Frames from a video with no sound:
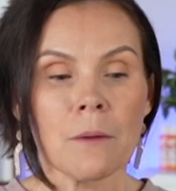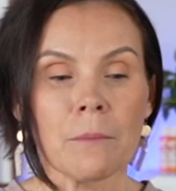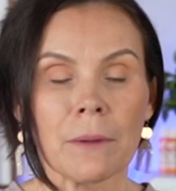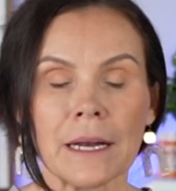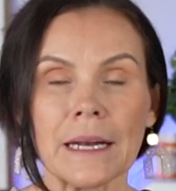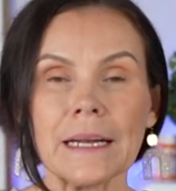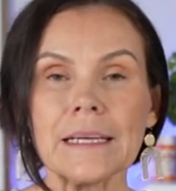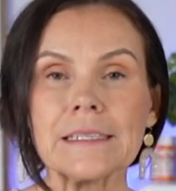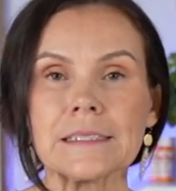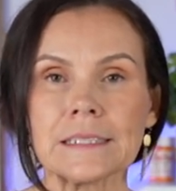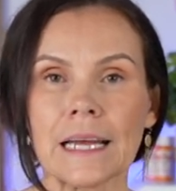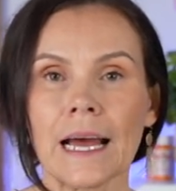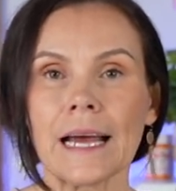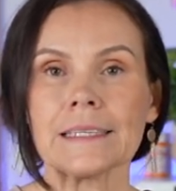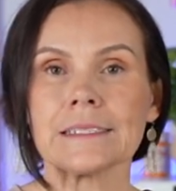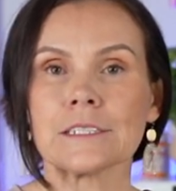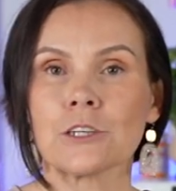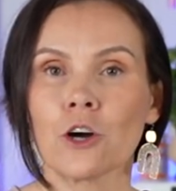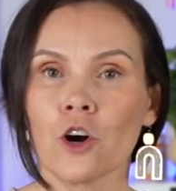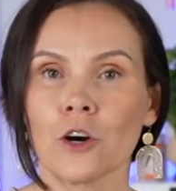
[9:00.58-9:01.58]
But it is
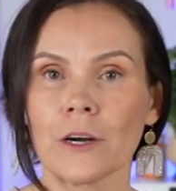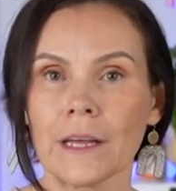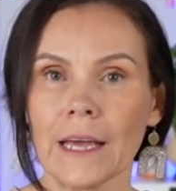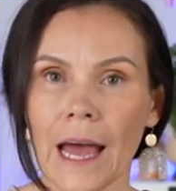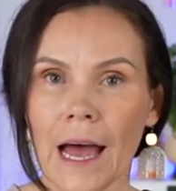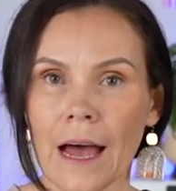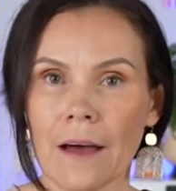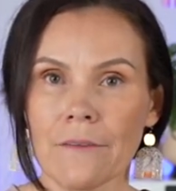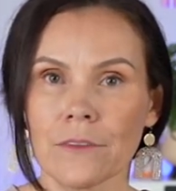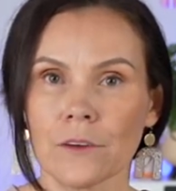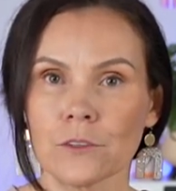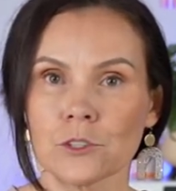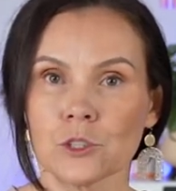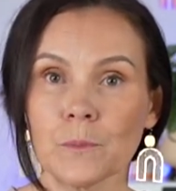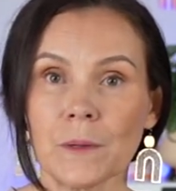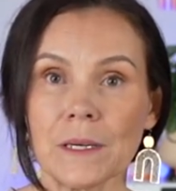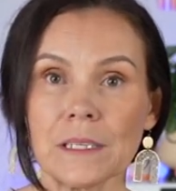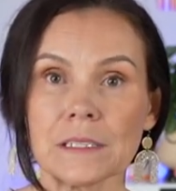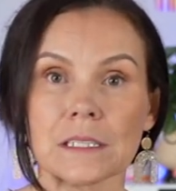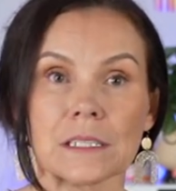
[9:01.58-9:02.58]
nice to already have those
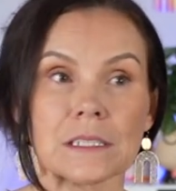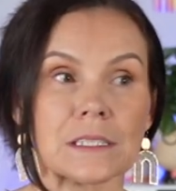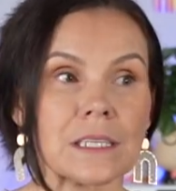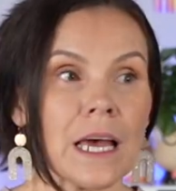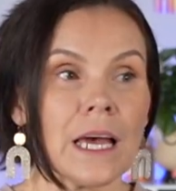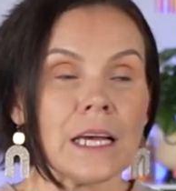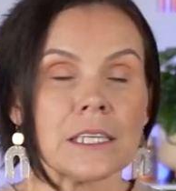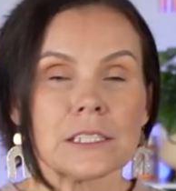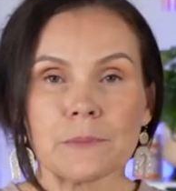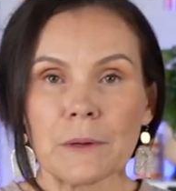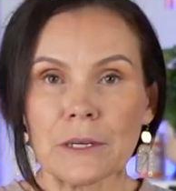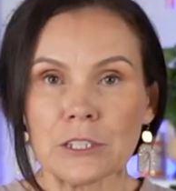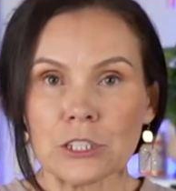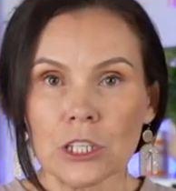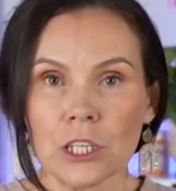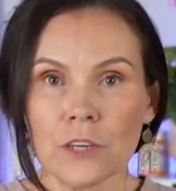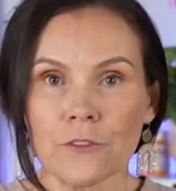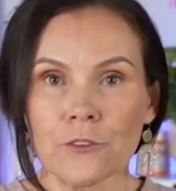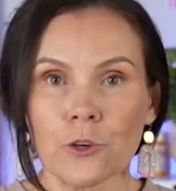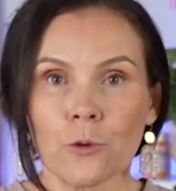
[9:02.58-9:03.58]
pieces,
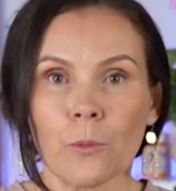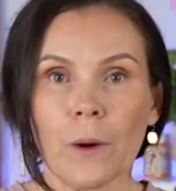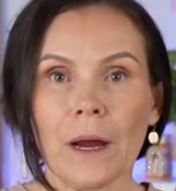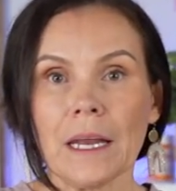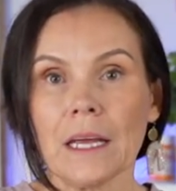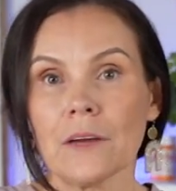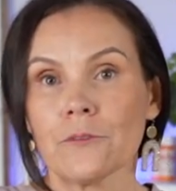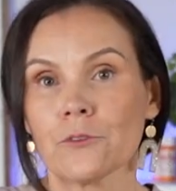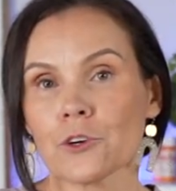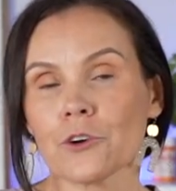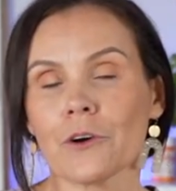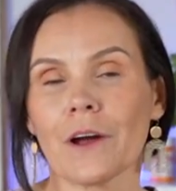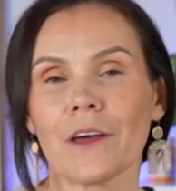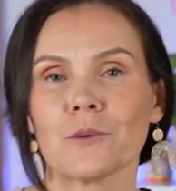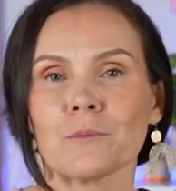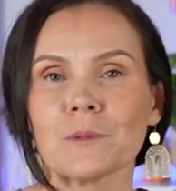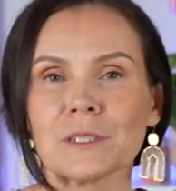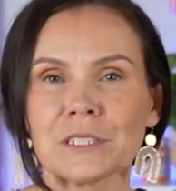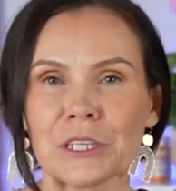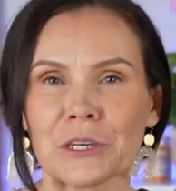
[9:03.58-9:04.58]
especially if you're waiting for your other
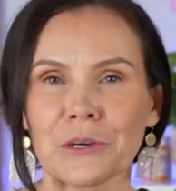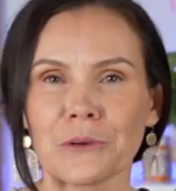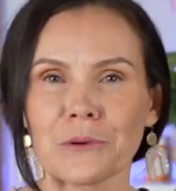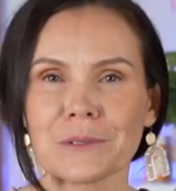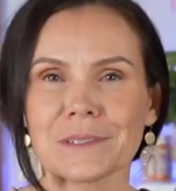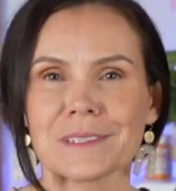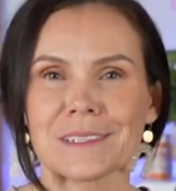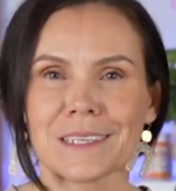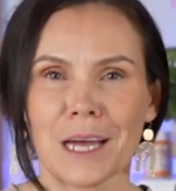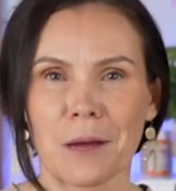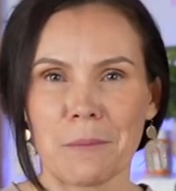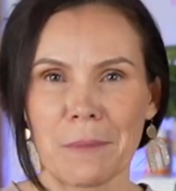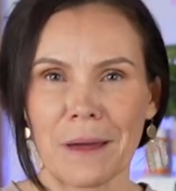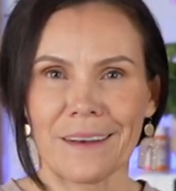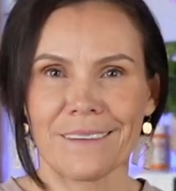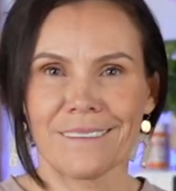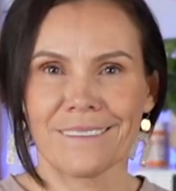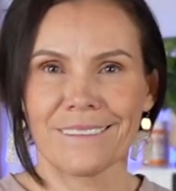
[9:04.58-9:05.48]
materials to come in.